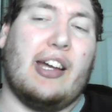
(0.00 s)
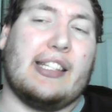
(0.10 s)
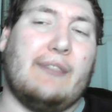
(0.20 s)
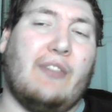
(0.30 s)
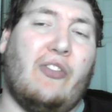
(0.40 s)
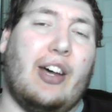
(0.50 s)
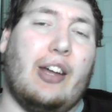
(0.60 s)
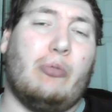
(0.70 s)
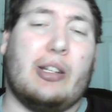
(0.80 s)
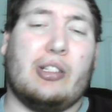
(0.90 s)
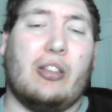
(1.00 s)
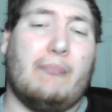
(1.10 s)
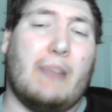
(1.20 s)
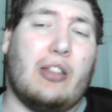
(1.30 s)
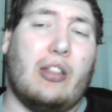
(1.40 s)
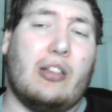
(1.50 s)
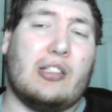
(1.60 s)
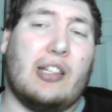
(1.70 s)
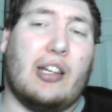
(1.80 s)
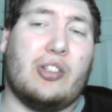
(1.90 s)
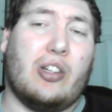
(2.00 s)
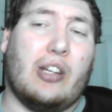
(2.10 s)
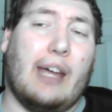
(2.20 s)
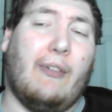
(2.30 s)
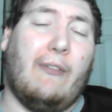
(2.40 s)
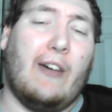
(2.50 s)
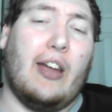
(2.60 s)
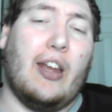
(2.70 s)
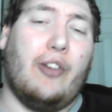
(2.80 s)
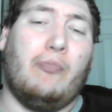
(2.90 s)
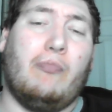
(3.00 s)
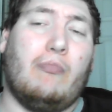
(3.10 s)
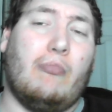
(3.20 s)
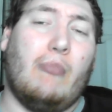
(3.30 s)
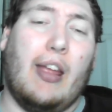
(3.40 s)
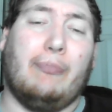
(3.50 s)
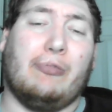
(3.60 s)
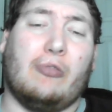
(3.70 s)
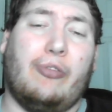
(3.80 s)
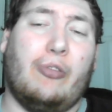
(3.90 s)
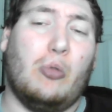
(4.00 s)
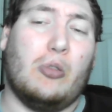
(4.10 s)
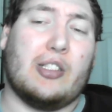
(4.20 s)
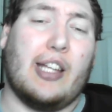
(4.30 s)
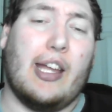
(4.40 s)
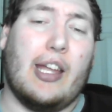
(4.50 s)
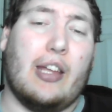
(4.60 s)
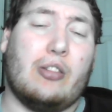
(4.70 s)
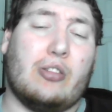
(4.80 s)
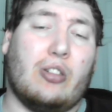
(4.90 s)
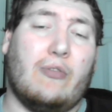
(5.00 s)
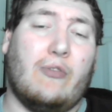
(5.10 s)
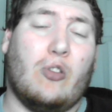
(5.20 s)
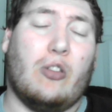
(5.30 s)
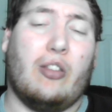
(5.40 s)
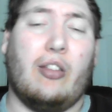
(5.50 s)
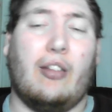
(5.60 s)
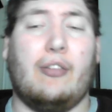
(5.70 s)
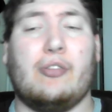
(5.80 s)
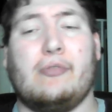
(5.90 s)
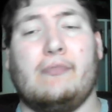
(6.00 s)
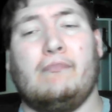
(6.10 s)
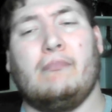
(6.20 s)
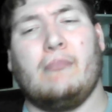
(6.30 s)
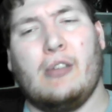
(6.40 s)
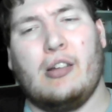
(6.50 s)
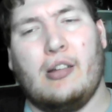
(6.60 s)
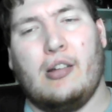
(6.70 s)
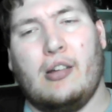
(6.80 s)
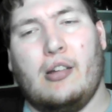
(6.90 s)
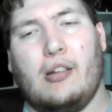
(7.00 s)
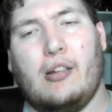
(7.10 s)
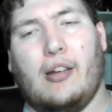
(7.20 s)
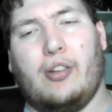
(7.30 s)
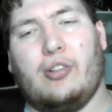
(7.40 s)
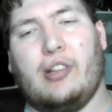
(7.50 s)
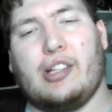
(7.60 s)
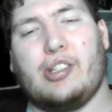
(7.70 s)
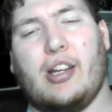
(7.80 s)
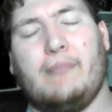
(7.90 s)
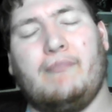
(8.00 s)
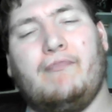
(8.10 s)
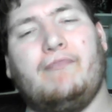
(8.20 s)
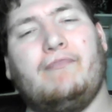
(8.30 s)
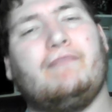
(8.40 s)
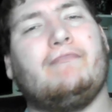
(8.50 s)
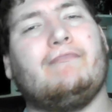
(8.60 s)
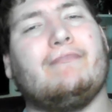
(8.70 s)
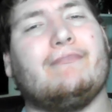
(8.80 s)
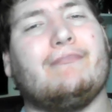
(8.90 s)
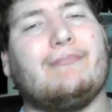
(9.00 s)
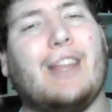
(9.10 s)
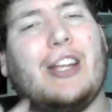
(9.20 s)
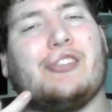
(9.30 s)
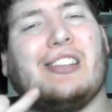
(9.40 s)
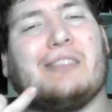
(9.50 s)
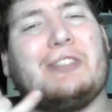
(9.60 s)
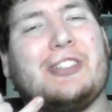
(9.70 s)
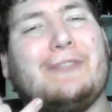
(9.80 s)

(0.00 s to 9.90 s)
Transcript: have a fine rest of the month and such, and have a fine April Fool's Day and so forth. And until next time, in transmission.